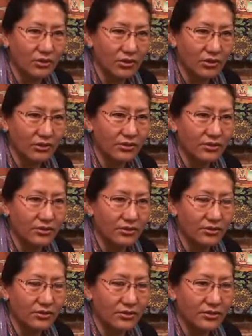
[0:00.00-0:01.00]
not.
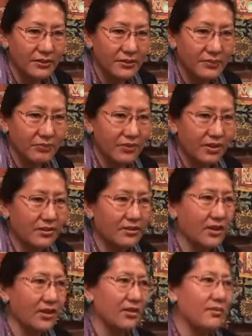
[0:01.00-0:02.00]

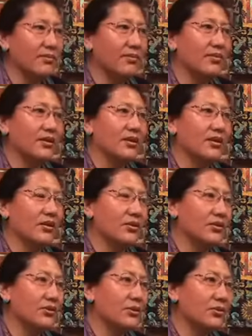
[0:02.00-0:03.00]
Same.
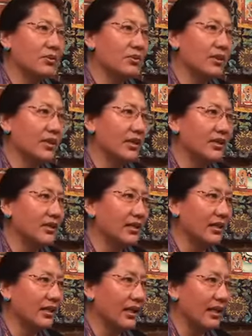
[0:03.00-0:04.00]
Also when we get
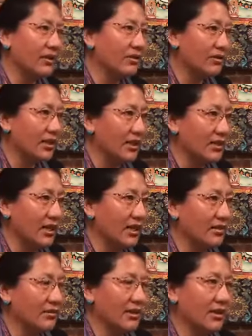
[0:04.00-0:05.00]
like angry,
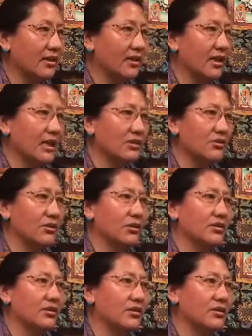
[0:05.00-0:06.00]
attacked, like a hatred
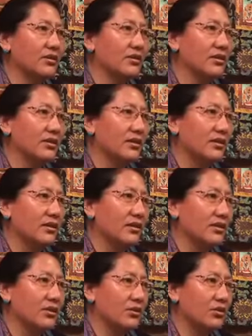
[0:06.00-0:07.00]

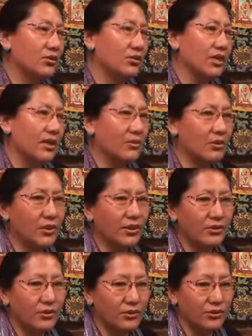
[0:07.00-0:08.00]
to
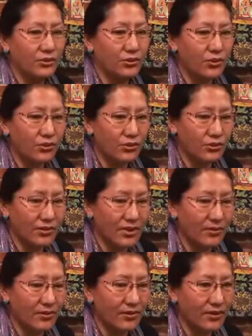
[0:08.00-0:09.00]
someone or close to
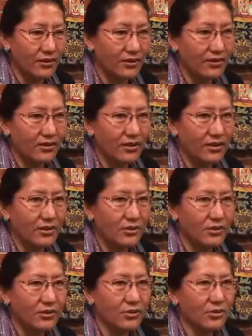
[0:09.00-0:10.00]
something,
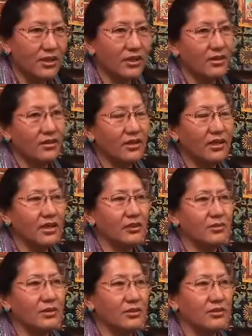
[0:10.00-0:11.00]
also we can think
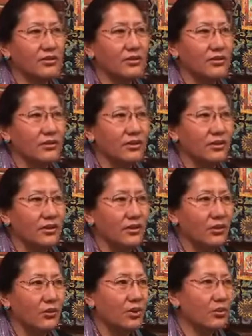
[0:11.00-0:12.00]
about
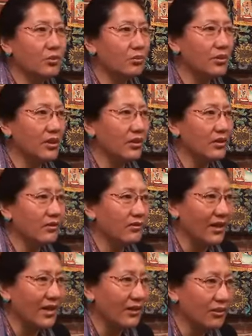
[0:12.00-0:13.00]
what would be the
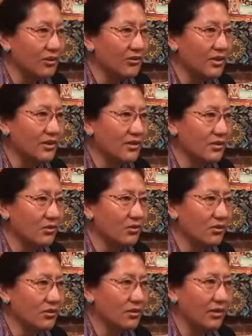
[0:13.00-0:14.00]
value of this
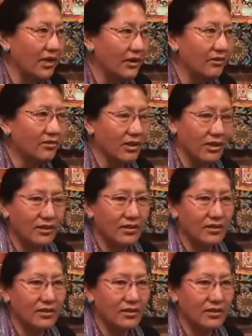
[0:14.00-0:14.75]
angry,